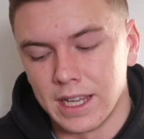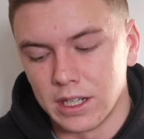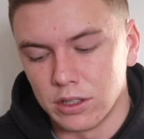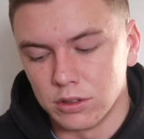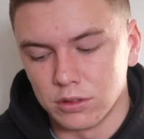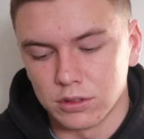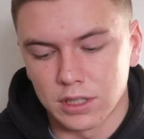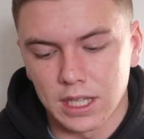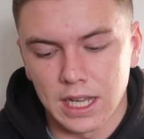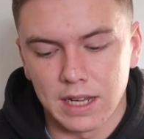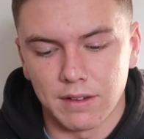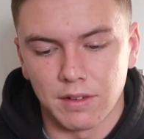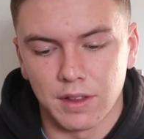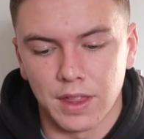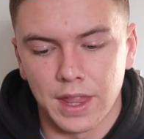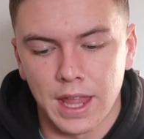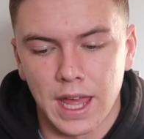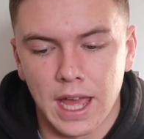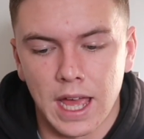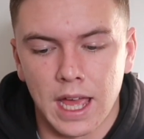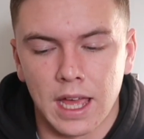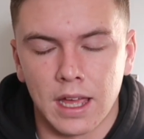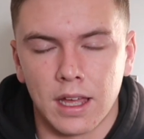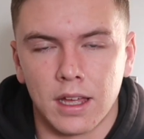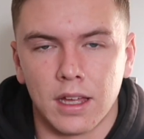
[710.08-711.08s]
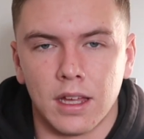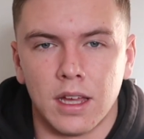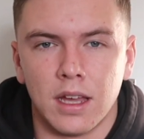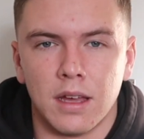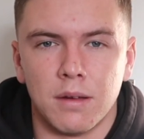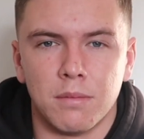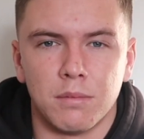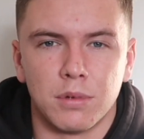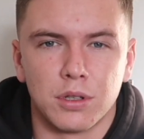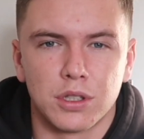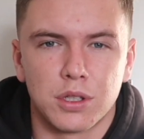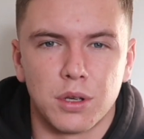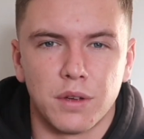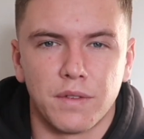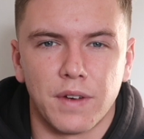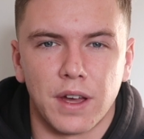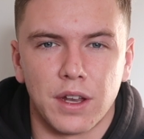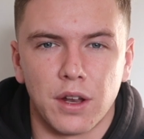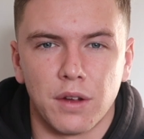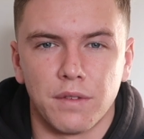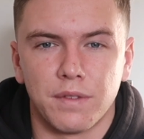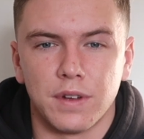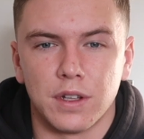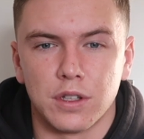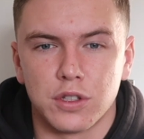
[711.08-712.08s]
niggles here and there. But I
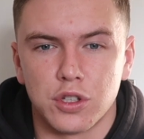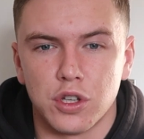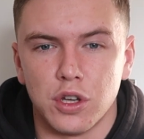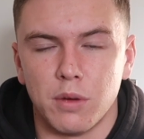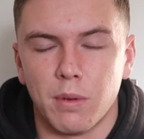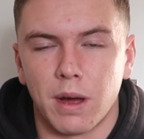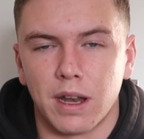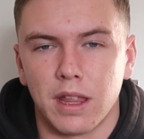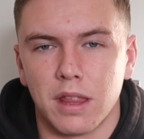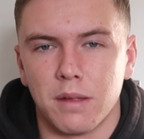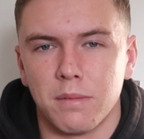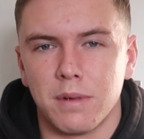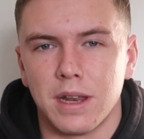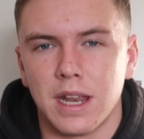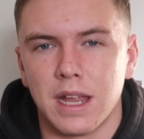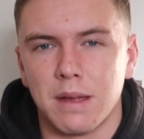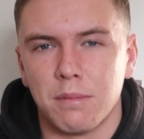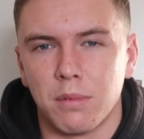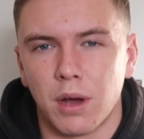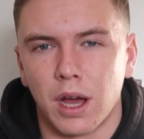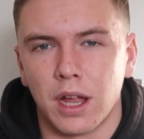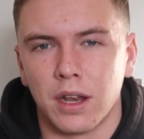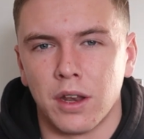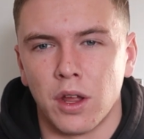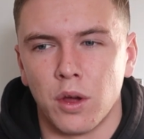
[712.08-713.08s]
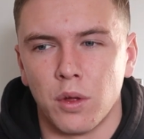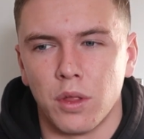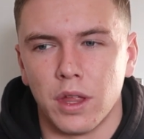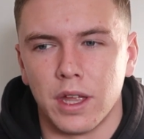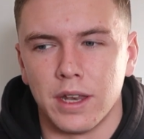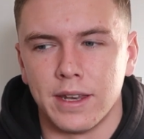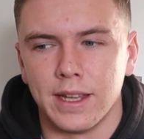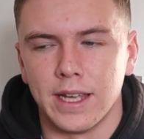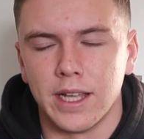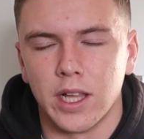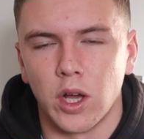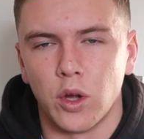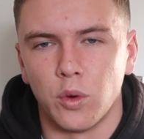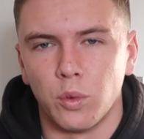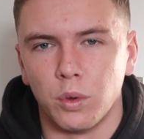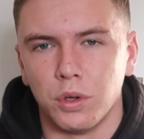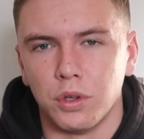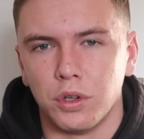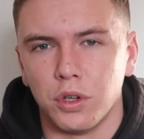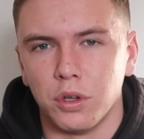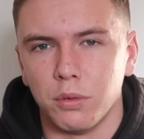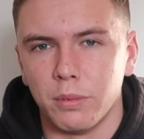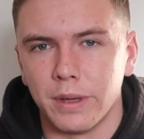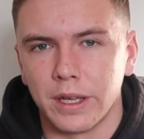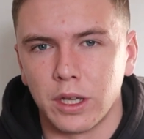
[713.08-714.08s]
don't feel too bad at the minute, but I know that a deload
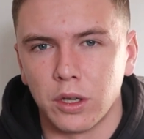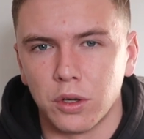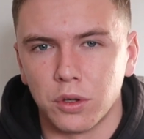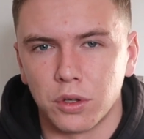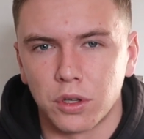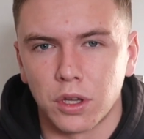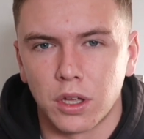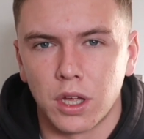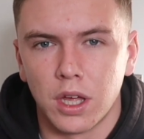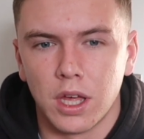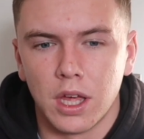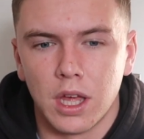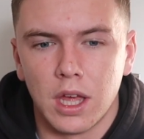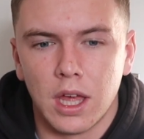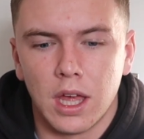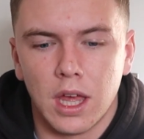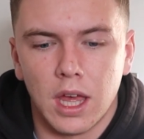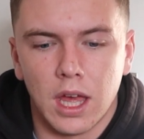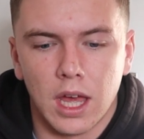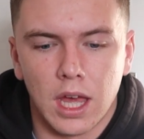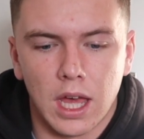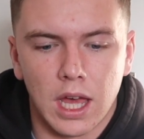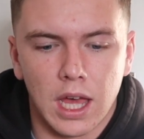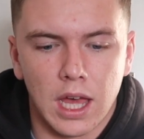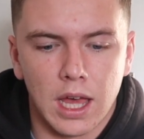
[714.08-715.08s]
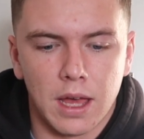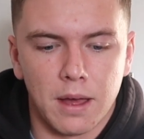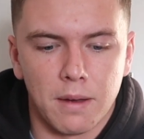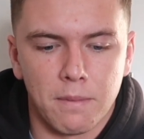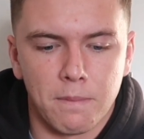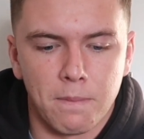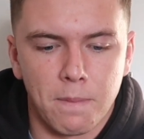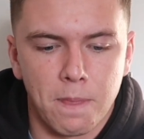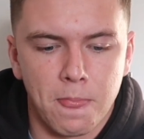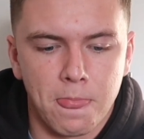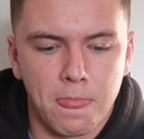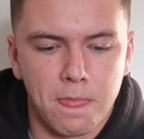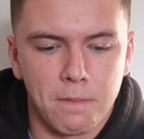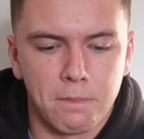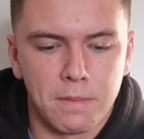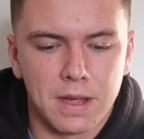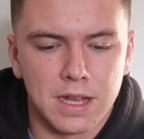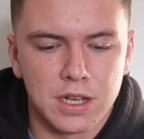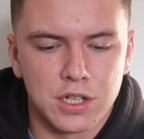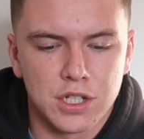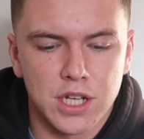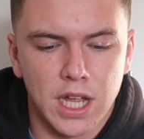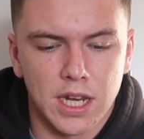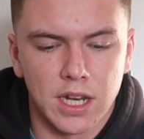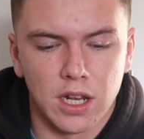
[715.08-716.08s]
will do me good. Me
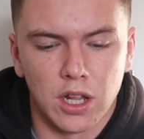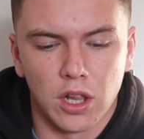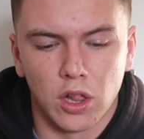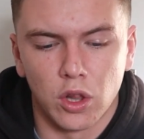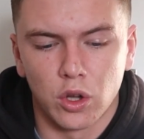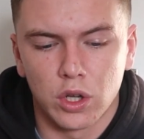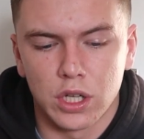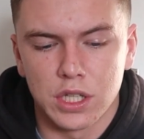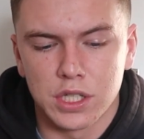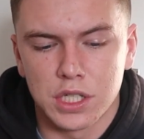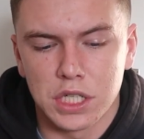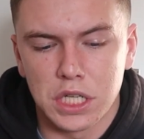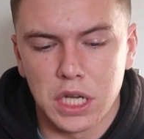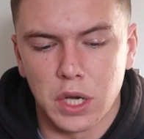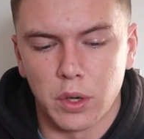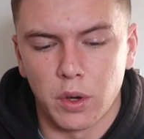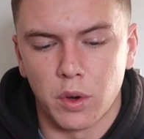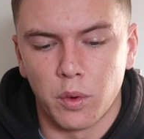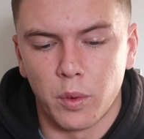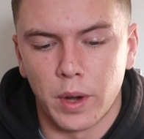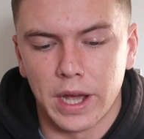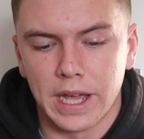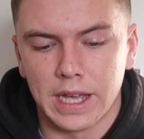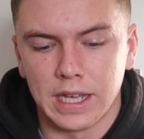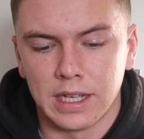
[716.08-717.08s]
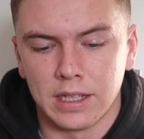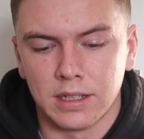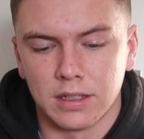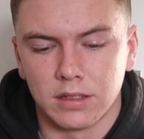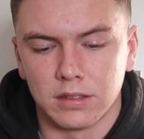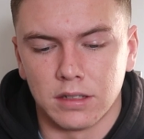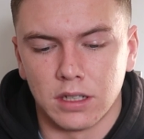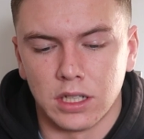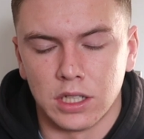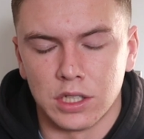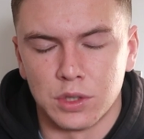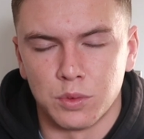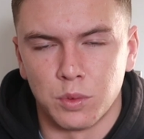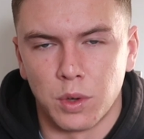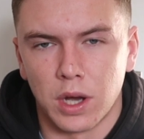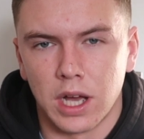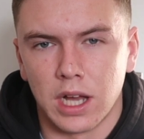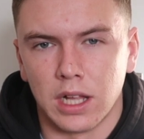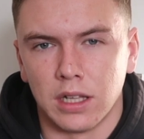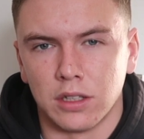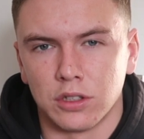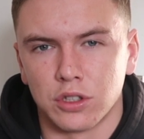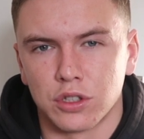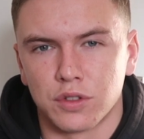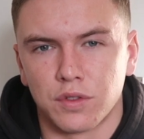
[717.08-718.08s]
and Shannon are looking to go away as
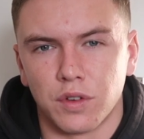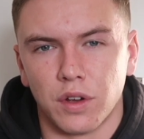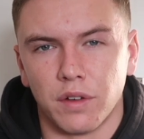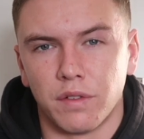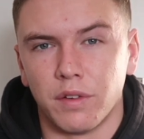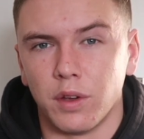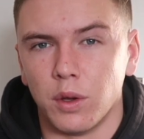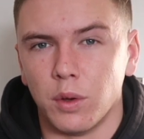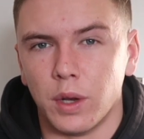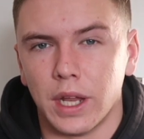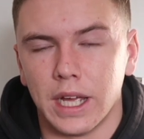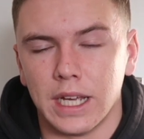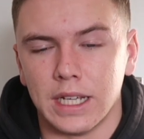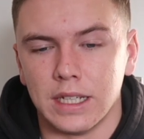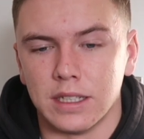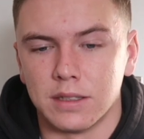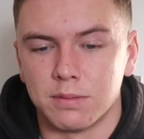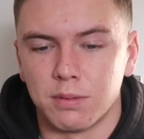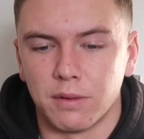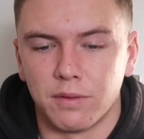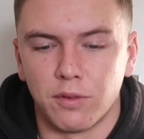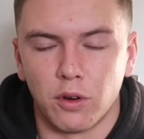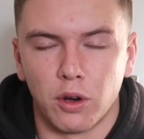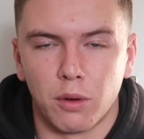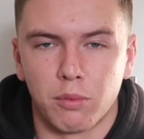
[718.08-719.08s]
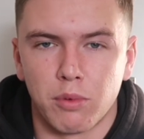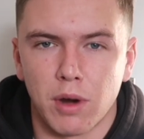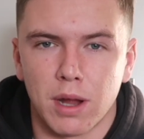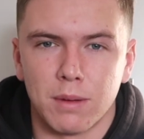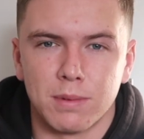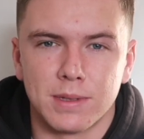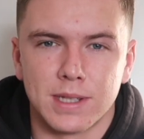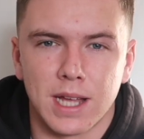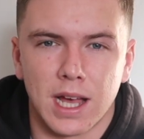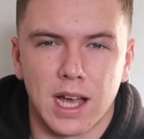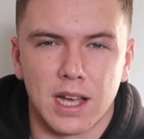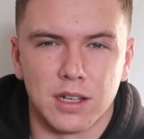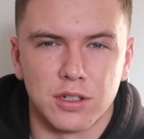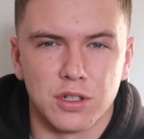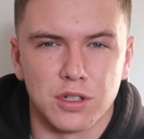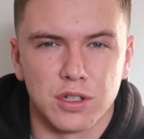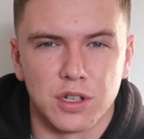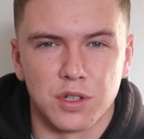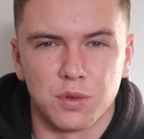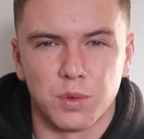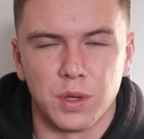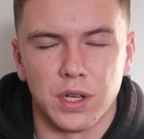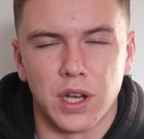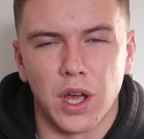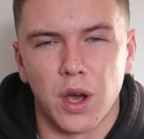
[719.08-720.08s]
well, just for a few days before prep starts, just
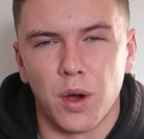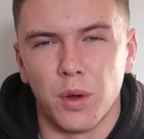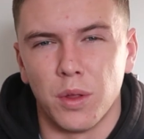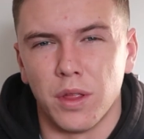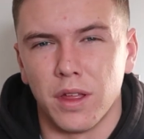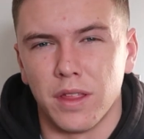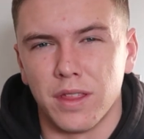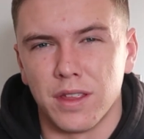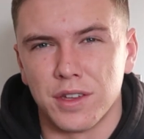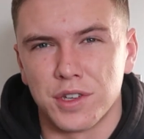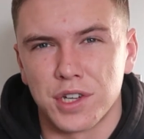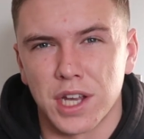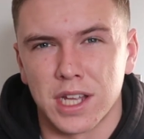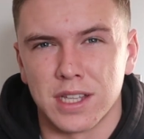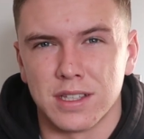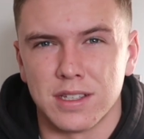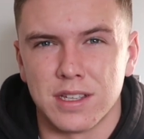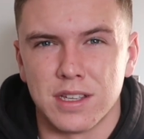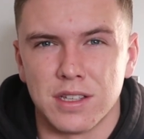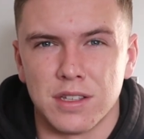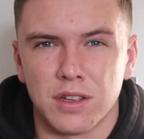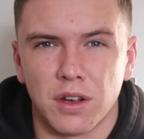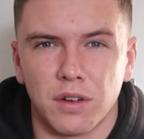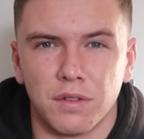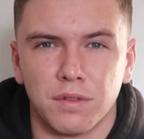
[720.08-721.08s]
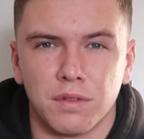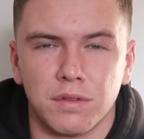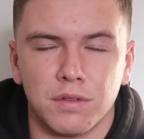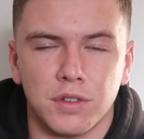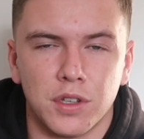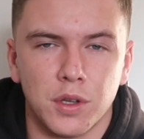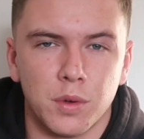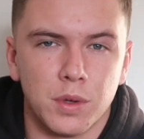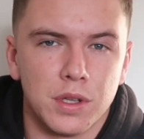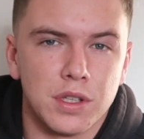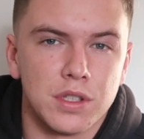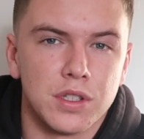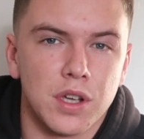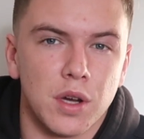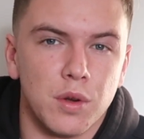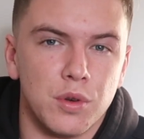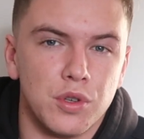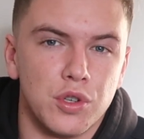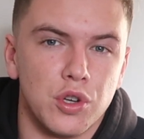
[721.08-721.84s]
because we know that the chances of doing so